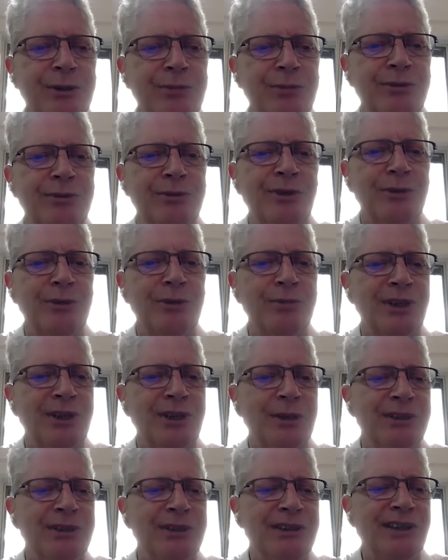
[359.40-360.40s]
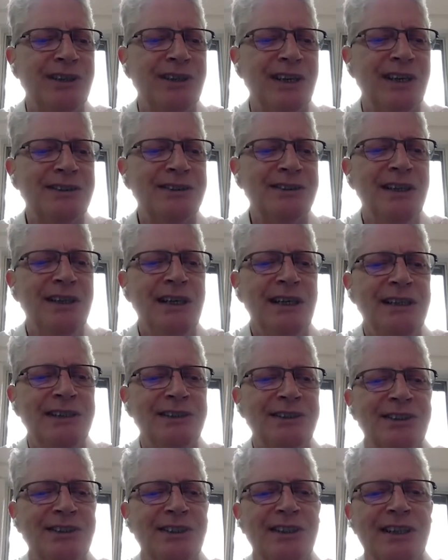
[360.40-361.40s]
able to perform some of these
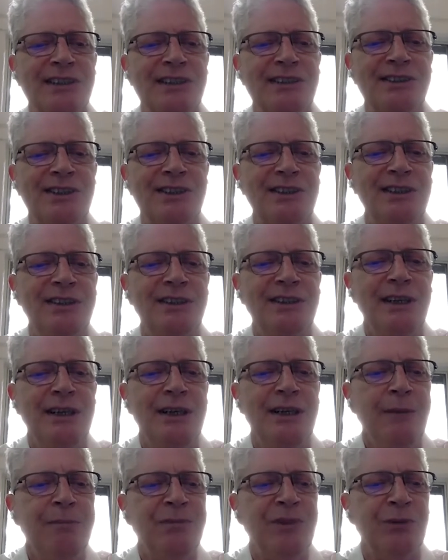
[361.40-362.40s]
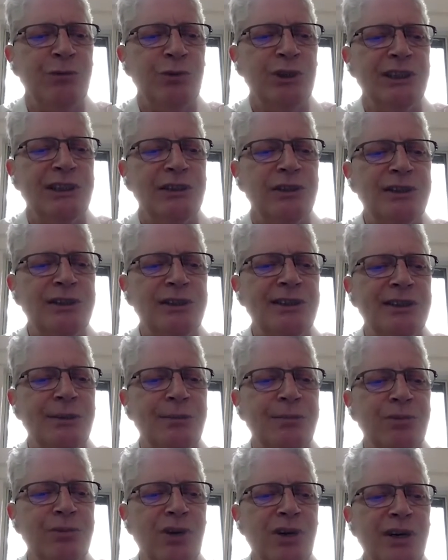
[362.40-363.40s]
tasks. This is a nice study that really
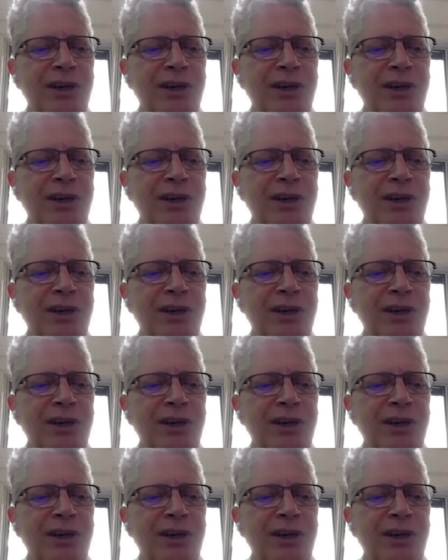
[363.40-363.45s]
looked at